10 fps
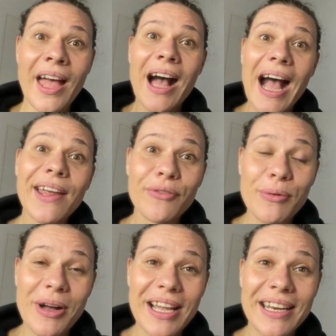Hi
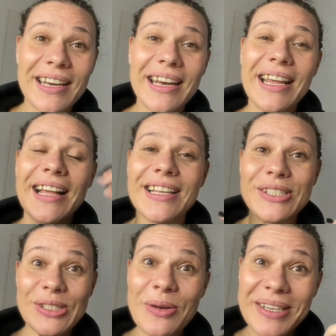everyone,
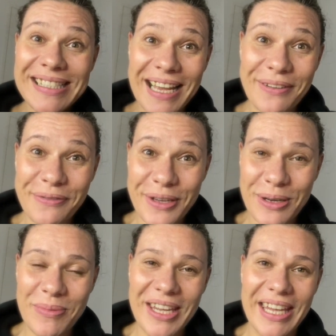so excited for you
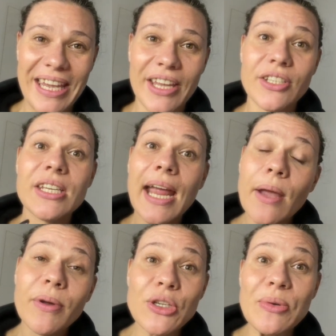to be here. Today
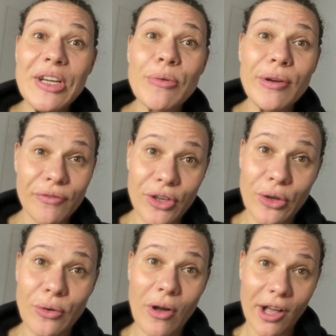we're doing a
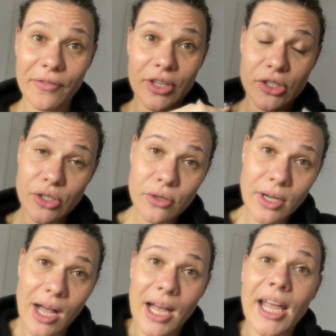review of the
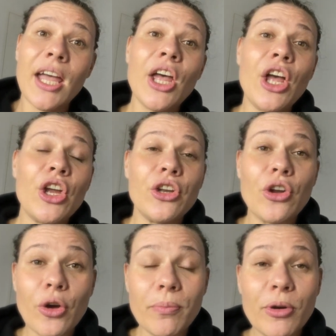Tsuki
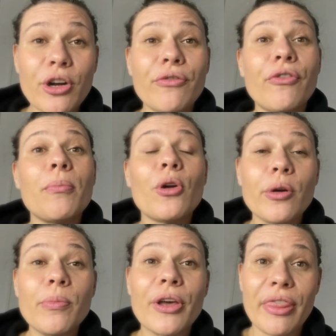notebook from
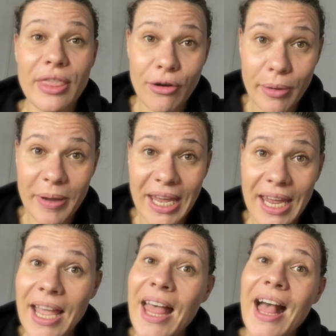Notebook
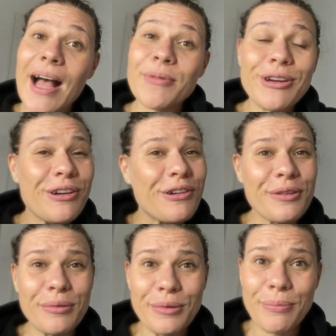Therapy. I'm going to go
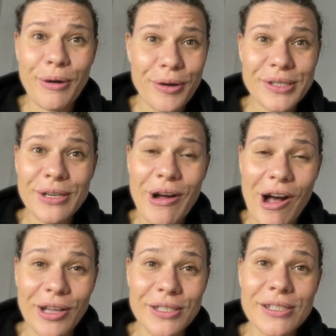through the pros and
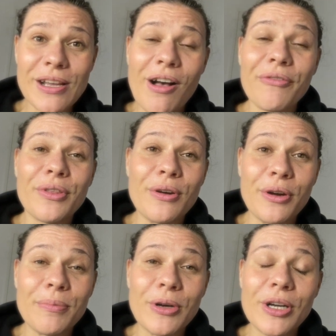cons of the
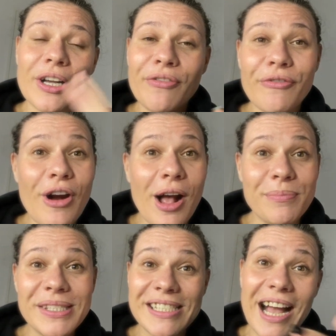notebook
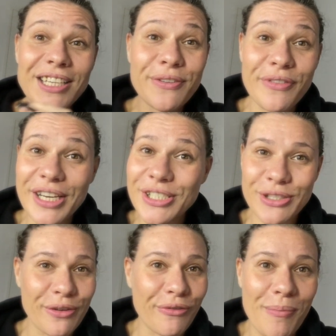from start to finish,
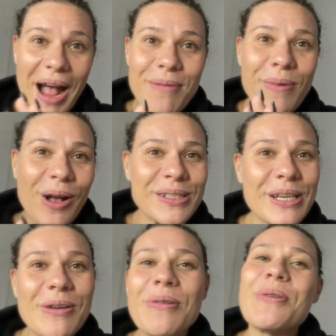so from
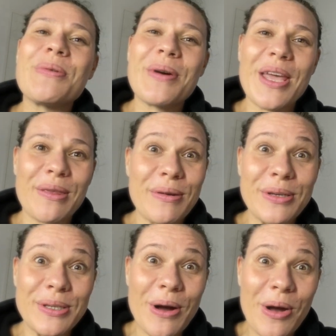unboxing all the way
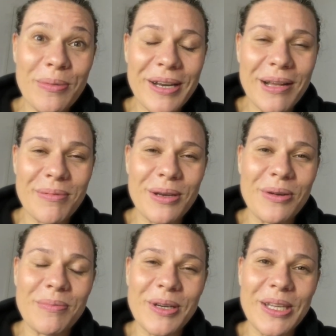through to opening up the
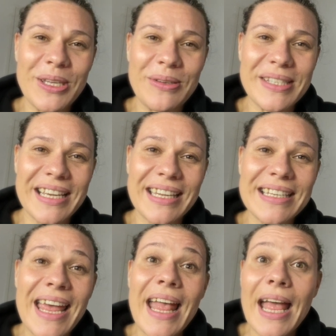notebook and using it
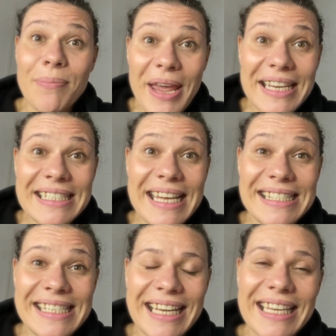and pen
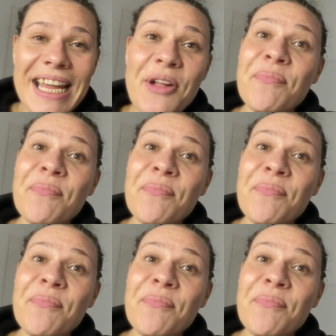testing it.